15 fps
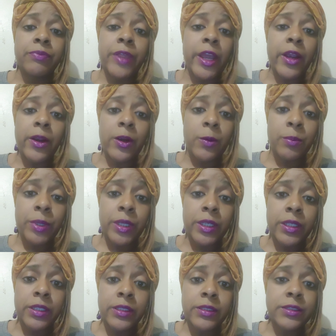
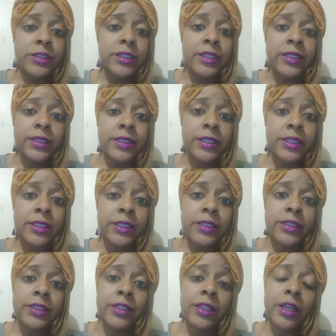therapist,
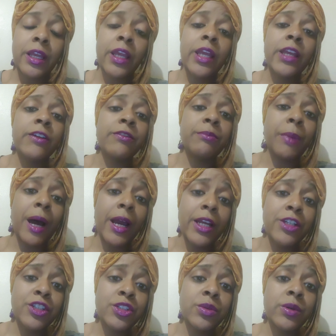dentist. If my
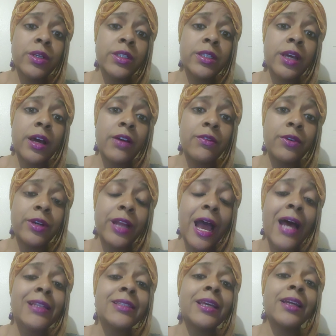insurance cover it,
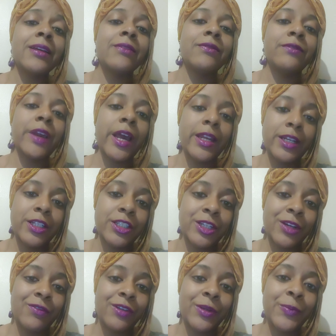I take advantage
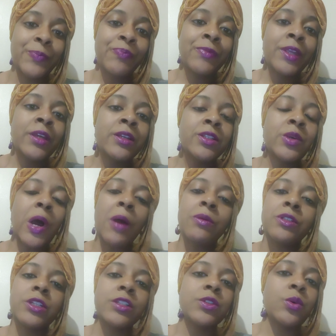of it. So I
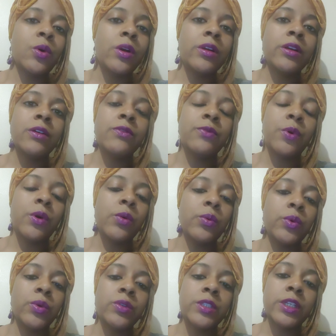was just going in for a
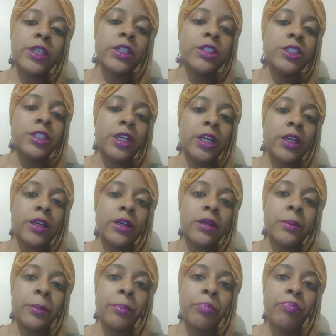routine
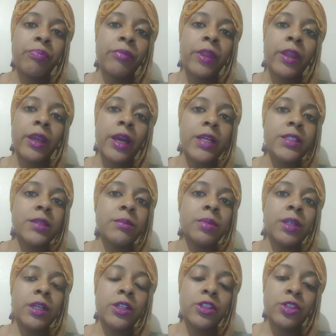checkup, got some
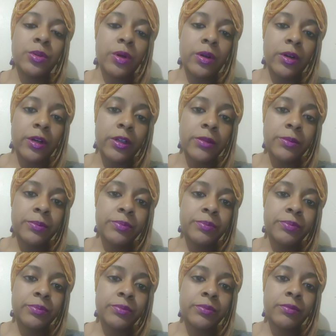blood drawn,
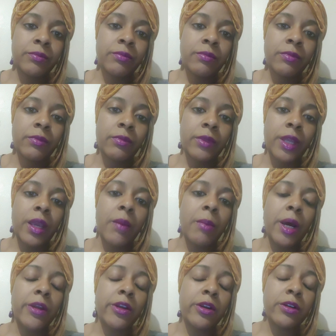and
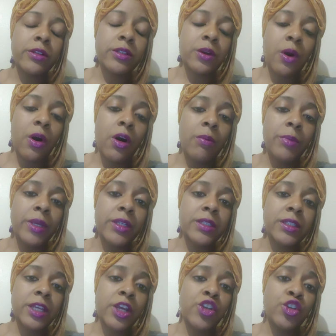my nurse called me and
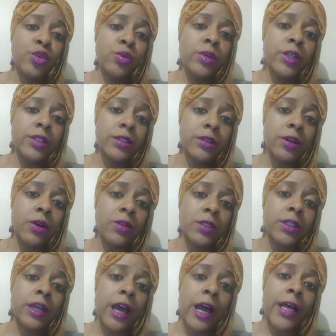said, "You need to go
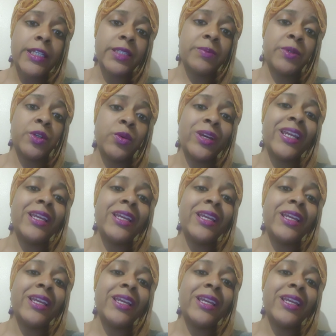to the hospital